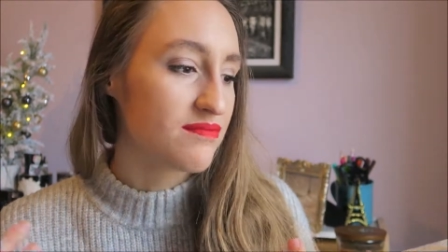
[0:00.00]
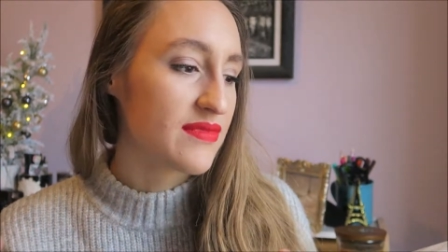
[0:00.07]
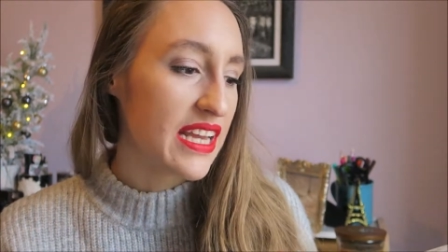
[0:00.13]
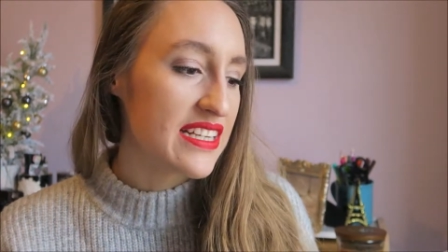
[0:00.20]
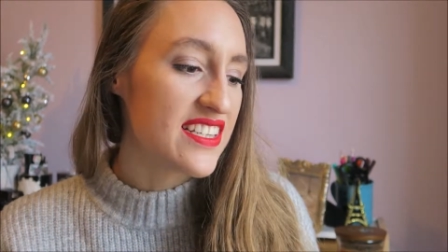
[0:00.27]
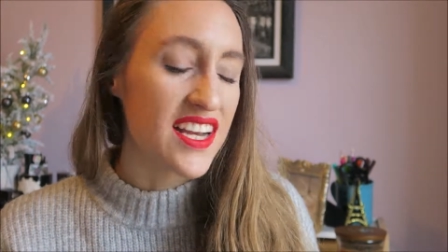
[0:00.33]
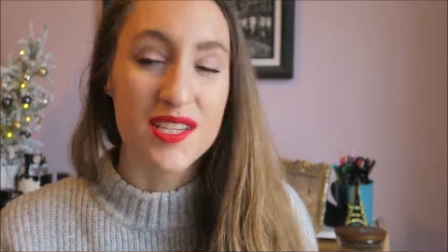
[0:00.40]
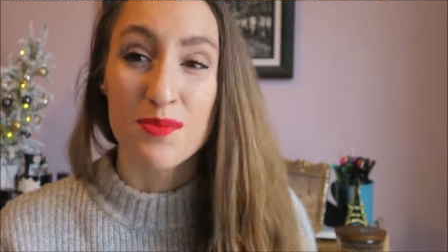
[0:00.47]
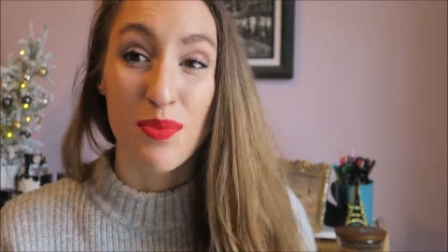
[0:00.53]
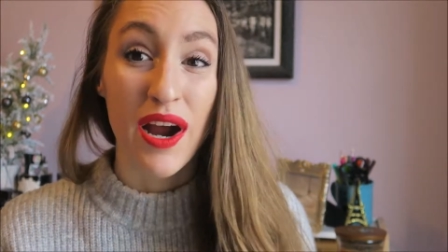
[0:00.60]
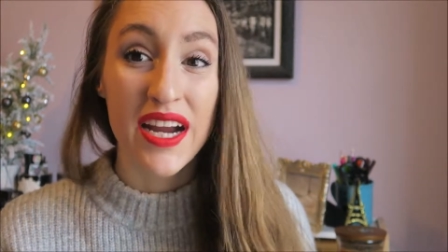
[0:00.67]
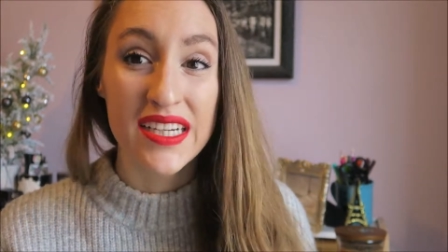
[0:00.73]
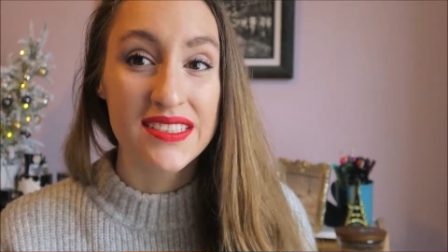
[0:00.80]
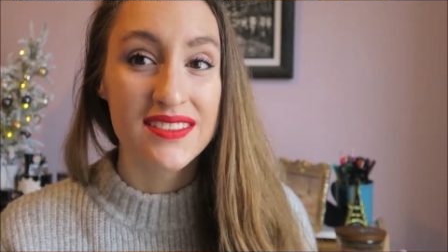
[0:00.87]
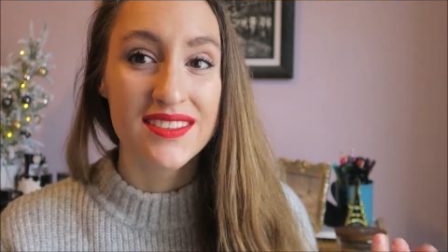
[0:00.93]
it does
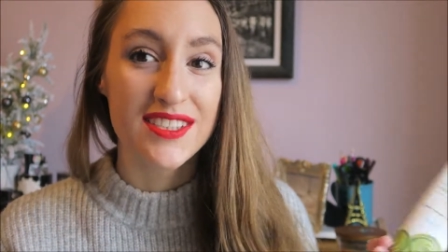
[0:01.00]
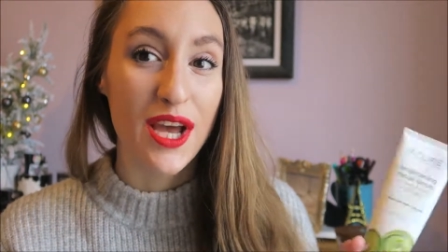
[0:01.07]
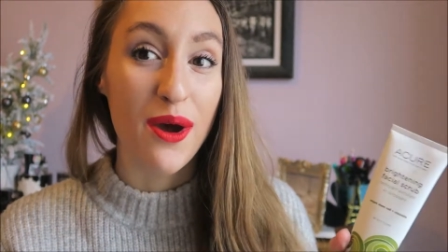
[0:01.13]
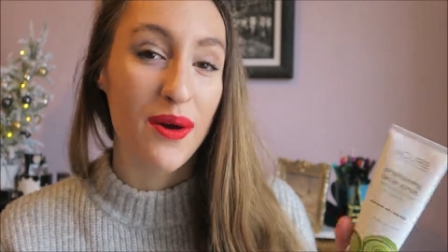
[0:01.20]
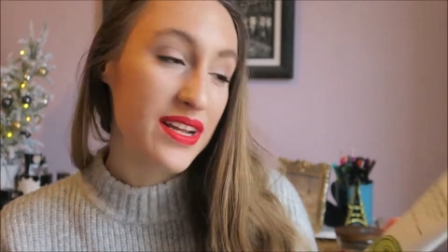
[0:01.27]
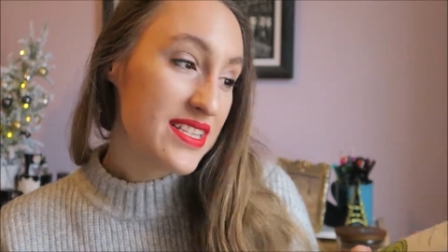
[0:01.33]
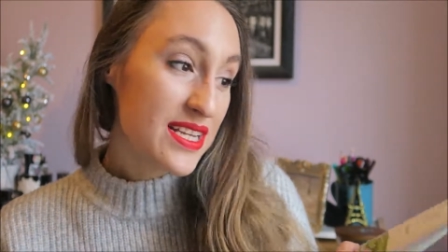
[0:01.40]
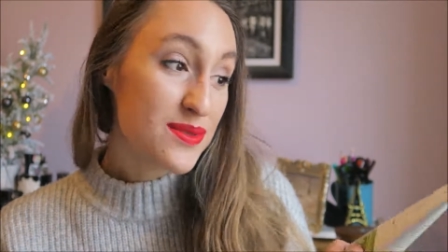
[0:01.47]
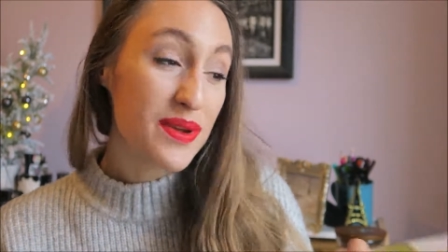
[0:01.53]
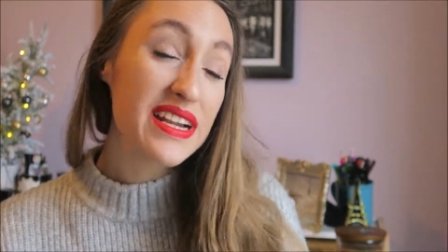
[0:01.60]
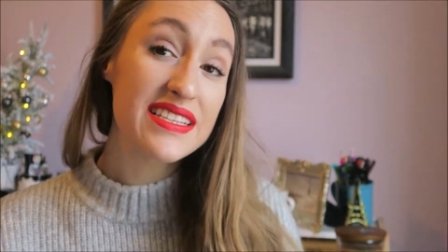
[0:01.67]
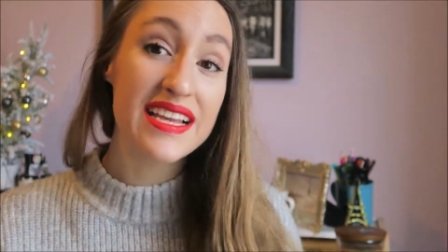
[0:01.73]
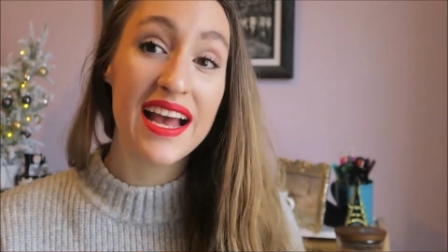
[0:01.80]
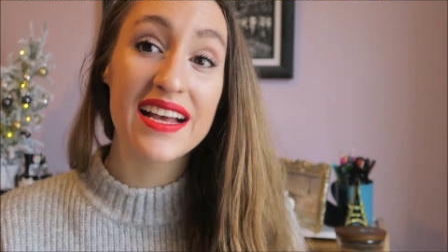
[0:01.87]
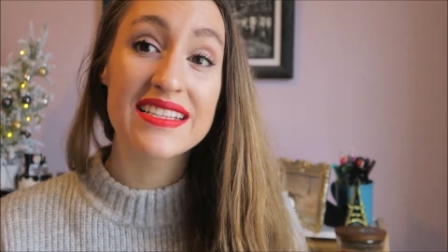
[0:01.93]
brighten, so it does what
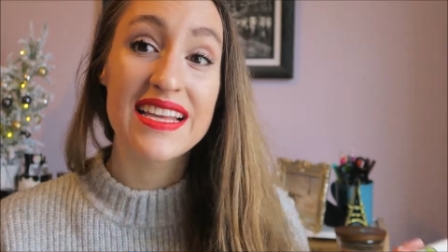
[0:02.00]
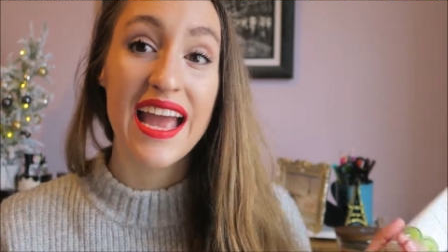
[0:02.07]
it says.